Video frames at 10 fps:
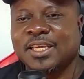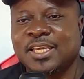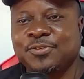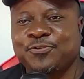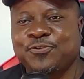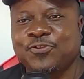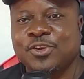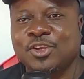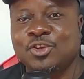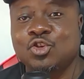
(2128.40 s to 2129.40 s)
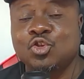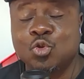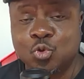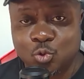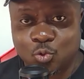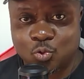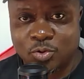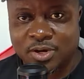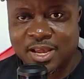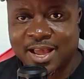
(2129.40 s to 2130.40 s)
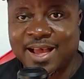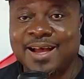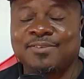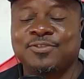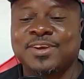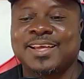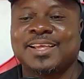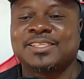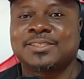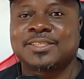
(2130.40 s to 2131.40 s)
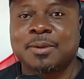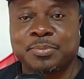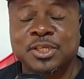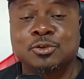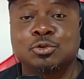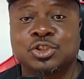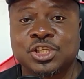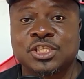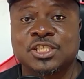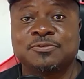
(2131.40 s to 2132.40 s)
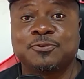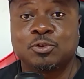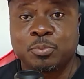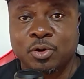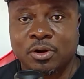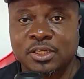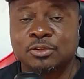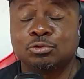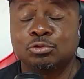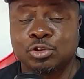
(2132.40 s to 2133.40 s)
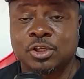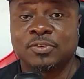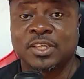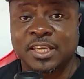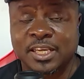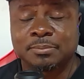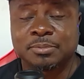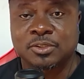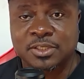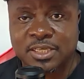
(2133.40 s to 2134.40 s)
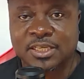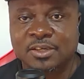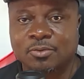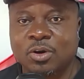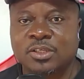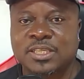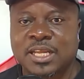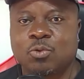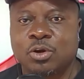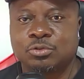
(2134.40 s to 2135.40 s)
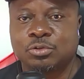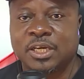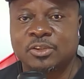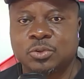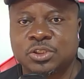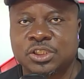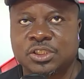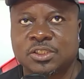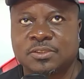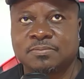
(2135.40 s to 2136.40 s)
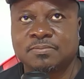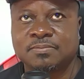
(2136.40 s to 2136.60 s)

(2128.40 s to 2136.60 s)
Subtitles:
If you have something to change in football, in the rules of the game today, what's that one rule that you would change?